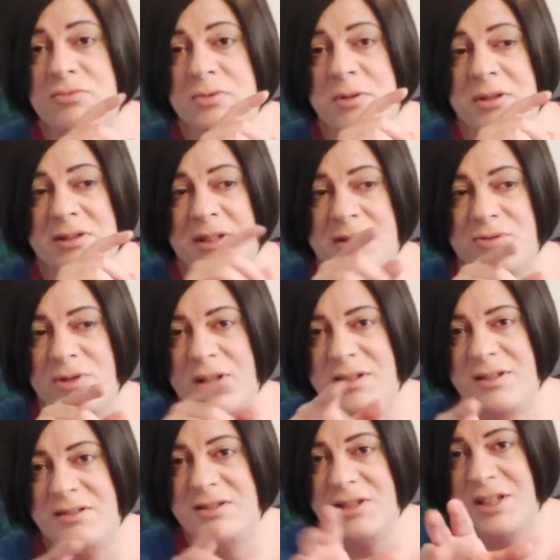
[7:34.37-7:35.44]
because I'd
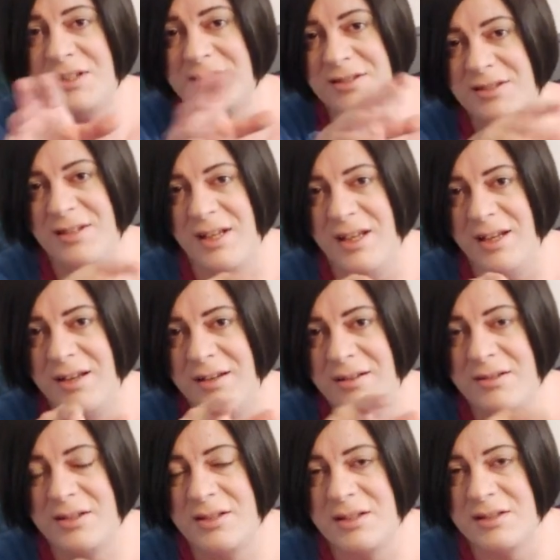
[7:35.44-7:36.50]
rejigged the
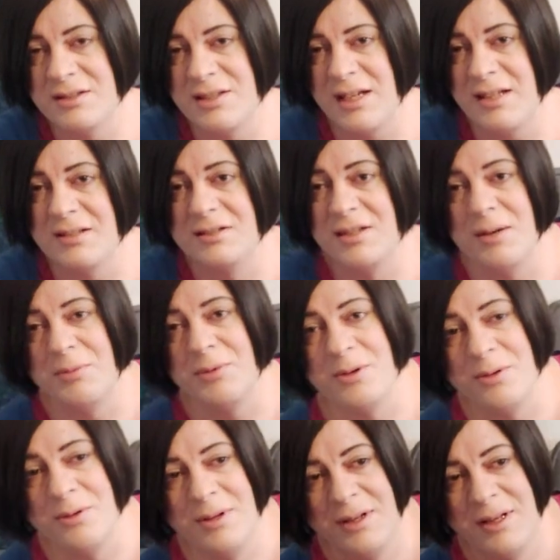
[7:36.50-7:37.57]
container
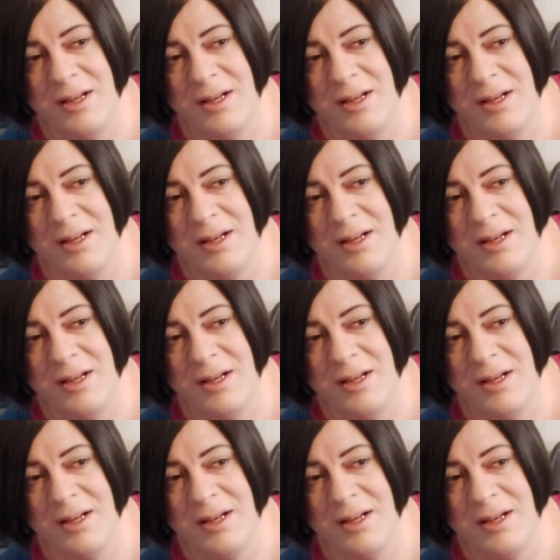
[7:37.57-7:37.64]
terminal,